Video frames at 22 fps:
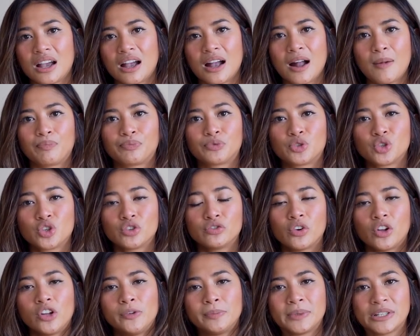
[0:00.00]
um, do
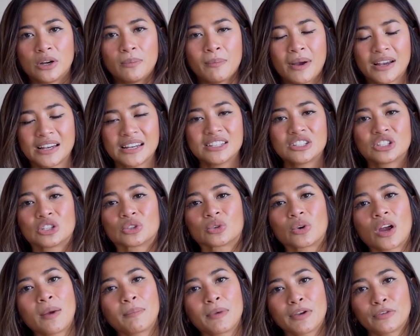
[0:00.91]
follow me on my
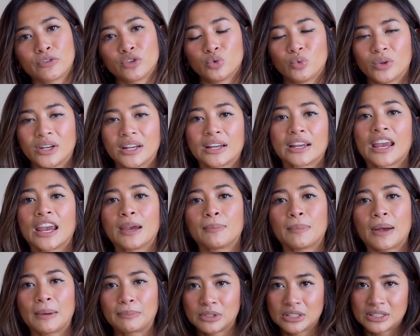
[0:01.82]
Instagram if you want to
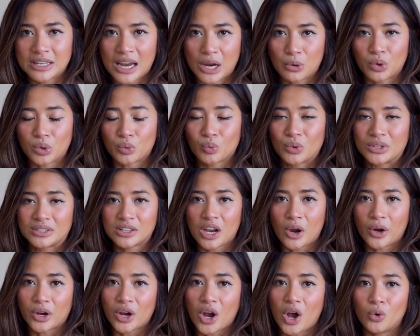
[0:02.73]
keep up to date with what's
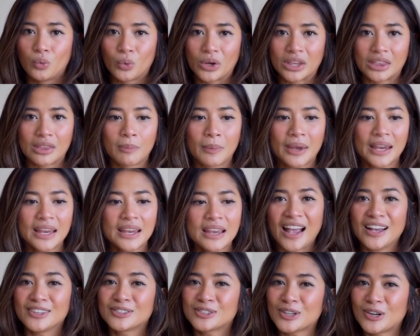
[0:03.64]
going on with me.
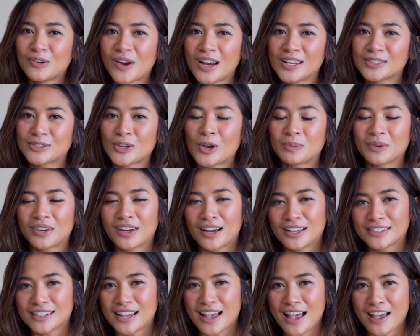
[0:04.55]
As always, hope you
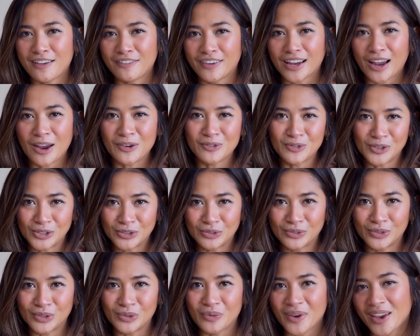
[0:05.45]
guys are having a
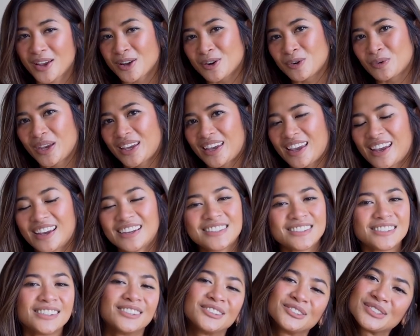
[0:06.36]
wonderful week or weekend,
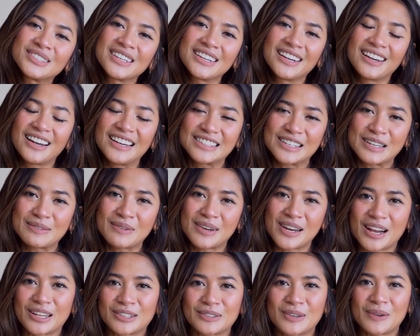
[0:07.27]
and I'll see you guys in my
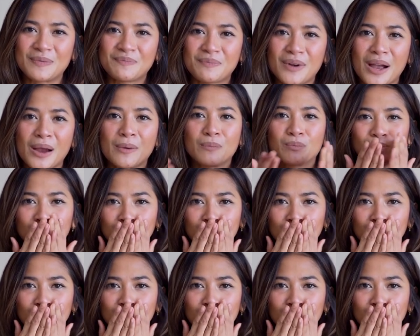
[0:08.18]
next one. Bye.